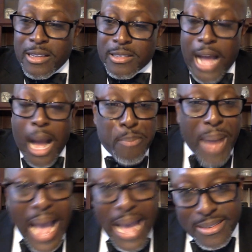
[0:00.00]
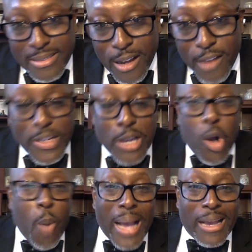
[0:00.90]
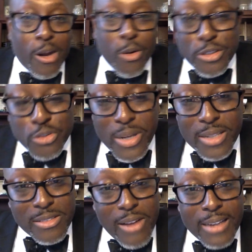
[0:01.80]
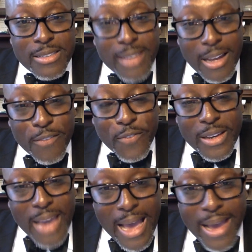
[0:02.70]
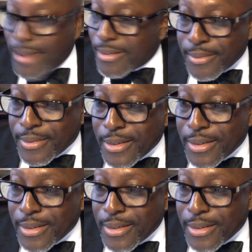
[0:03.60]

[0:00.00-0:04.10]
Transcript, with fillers: started buying stuff, then go back out on the street and try to sell it for cash.